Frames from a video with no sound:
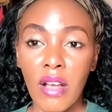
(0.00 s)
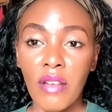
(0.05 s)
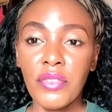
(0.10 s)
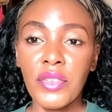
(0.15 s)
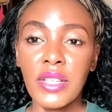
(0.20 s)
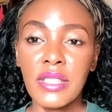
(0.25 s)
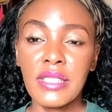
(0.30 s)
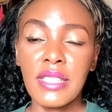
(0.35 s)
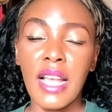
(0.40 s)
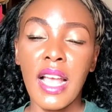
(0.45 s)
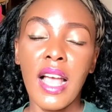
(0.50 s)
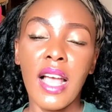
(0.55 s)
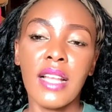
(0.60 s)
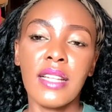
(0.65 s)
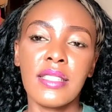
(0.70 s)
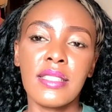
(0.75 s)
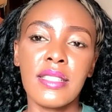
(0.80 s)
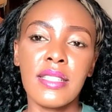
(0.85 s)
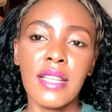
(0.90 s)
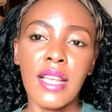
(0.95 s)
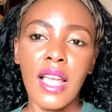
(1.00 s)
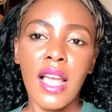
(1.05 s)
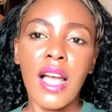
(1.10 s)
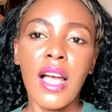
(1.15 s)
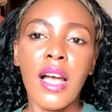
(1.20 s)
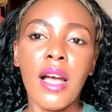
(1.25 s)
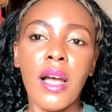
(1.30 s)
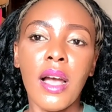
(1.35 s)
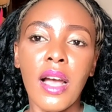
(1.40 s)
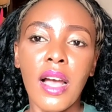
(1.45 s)
obvious that they
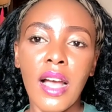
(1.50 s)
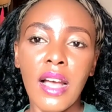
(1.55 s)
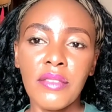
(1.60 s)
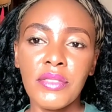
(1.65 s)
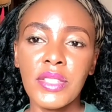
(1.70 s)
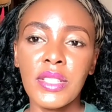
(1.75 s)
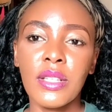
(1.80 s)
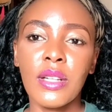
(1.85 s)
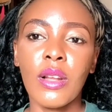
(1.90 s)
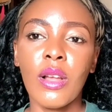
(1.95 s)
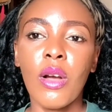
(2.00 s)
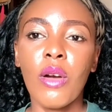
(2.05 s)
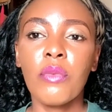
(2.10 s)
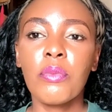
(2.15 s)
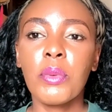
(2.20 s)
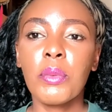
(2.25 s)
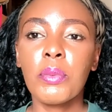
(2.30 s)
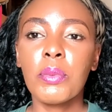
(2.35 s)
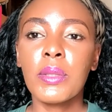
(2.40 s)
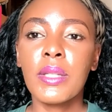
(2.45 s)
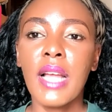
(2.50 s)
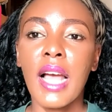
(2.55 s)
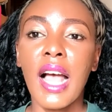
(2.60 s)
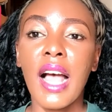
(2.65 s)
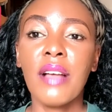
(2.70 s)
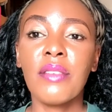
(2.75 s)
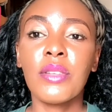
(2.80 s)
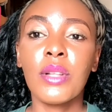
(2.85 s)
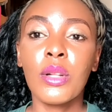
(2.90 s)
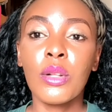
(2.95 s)
are having a lot of people that
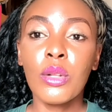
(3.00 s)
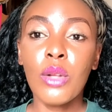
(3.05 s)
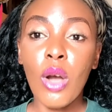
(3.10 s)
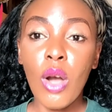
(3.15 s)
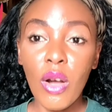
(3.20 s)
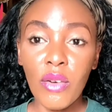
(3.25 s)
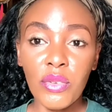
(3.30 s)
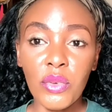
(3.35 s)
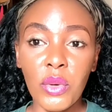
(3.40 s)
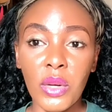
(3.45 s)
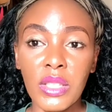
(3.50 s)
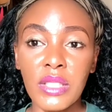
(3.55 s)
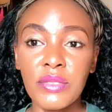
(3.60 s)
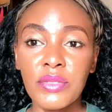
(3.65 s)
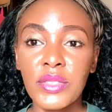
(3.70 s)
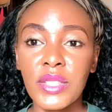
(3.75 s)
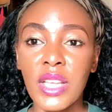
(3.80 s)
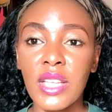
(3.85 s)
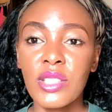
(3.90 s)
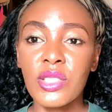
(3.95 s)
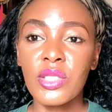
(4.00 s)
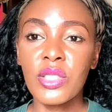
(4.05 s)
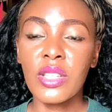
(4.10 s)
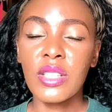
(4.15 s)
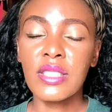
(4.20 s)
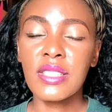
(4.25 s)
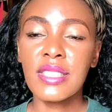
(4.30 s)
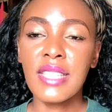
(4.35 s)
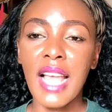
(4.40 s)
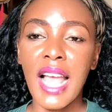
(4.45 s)
have a lot of
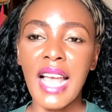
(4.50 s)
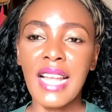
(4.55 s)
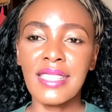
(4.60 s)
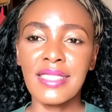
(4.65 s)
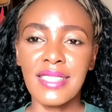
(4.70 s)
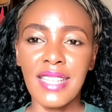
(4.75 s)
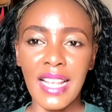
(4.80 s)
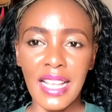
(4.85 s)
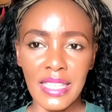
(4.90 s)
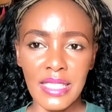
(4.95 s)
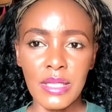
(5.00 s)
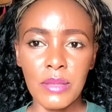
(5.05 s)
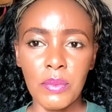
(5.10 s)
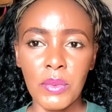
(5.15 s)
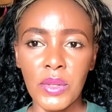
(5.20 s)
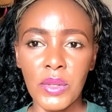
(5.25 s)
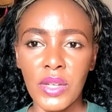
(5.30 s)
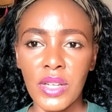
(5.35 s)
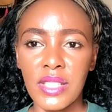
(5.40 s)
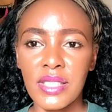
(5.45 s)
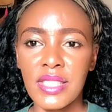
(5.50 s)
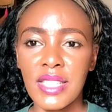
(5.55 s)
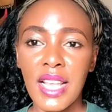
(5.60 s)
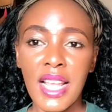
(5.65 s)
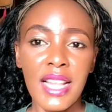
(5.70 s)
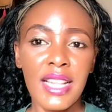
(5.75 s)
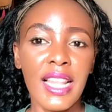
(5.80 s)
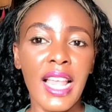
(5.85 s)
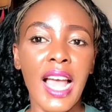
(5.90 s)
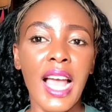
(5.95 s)
qualifications and experience.
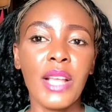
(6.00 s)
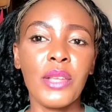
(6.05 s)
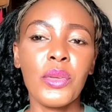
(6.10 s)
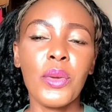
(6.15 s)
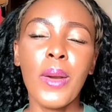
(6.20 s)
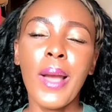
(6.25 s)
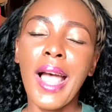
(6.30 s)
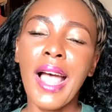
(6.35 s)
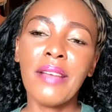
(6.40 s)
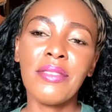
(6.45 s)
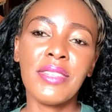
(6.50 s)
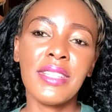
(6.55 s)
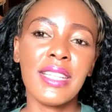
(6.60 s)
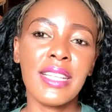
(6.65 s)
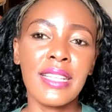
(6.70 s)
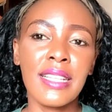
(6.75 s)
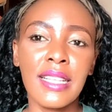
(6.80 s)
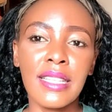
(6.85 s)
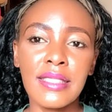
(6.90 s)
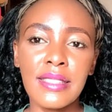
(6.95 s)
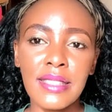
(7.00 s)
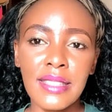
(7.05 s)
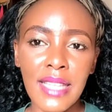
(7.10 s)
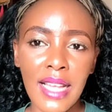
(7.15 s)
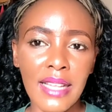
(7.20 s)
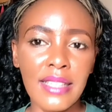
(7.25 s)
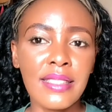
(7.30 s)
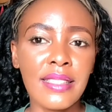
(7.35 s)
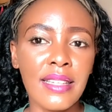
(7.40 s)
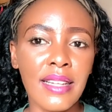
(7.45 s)
Now, you having a
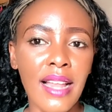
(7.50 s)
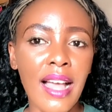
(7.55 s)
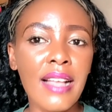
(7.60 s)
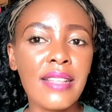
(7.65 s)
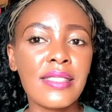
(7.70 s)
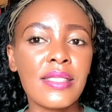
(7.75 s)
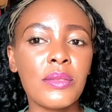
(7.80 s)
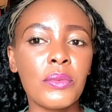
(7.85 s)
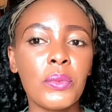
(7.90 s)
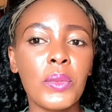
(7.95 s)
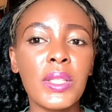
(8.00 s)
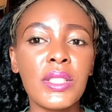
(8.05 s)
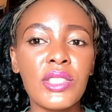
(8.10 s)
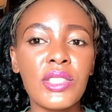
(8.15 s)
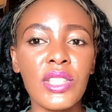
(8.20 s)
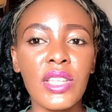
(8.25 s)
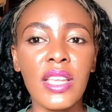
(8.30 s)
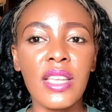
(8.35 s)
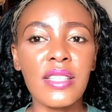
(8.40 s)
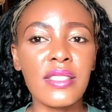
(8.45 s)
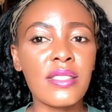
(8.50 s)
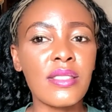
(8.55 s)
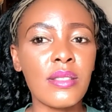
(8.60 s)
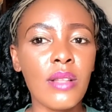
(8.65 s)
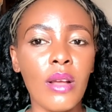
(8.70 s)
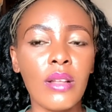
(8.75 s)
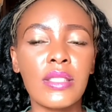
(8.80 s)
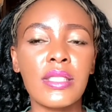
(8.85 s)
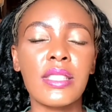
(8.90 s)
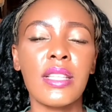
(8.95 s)
third class, which is
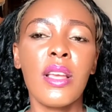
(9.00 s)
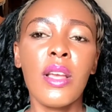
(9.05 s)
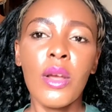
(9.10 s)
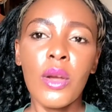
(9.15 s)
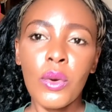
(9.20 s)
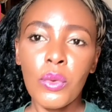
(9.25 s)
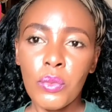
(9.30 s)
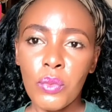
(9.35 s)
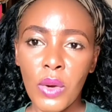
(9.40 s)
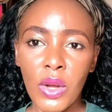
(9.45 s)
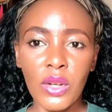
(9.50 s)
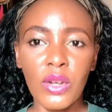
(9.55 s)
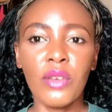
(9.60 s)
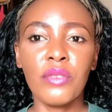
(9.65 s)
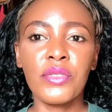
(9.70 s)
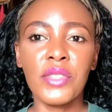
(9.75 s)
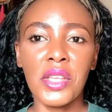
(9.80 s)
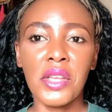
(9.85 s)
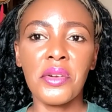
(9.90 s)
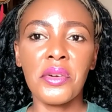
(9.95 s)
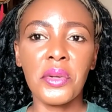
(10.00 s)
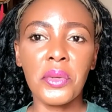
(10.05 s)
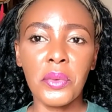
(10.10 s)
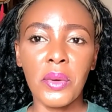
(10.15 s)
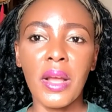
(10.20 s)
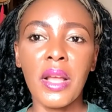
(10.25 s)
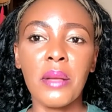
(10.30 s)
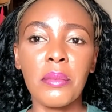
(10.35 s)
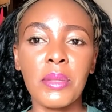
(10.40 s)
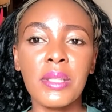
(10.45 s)
not one of the
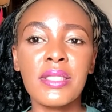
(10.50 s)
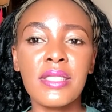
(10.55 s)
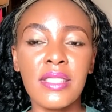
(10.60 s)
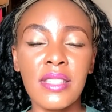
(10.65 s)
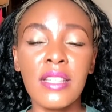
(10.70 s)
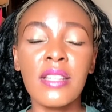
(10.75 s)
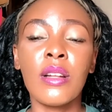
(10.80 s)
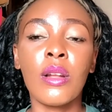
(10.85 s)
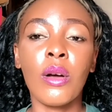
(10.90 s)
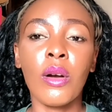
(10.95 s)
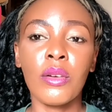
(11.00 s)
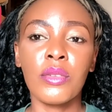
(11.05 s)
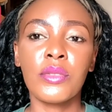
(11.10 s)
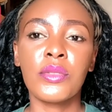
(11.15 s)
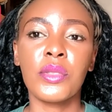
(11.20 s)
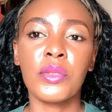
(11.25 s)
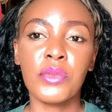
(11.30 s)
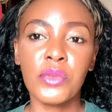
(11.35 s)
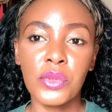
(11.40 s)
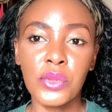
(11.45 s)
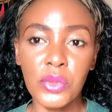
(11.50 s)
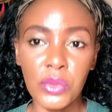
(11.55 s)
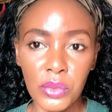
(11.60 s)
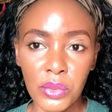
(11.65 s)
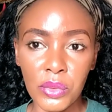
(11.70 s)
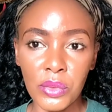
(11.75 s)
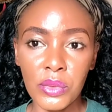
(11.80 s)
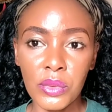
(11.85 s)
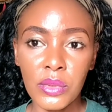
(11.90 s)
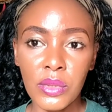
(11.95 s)
requirements in a lot of those
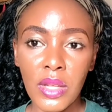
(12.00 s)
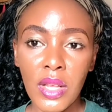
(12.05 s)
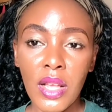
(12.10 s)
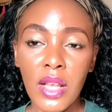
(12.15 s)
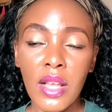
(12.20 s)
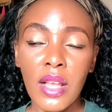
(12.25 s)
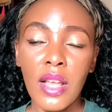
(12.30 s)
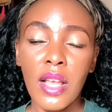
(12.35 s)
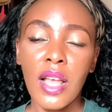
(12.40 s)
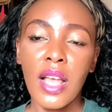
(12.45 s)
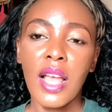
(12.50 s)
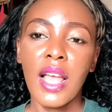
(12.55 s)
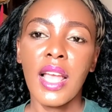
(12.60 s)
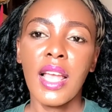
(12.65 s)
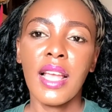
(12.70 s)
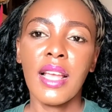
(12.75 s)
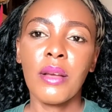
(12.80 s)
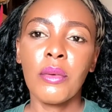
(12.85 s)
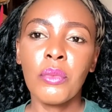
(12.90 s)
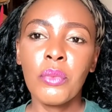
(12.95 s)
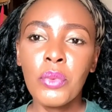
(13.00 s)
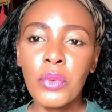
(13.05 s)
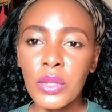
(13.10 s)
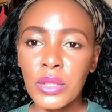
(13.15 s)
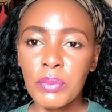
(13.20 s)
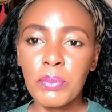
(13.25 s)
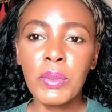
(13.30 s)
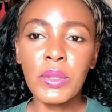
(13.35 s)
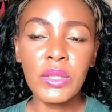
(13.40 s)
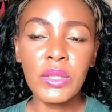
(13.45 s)
schools, would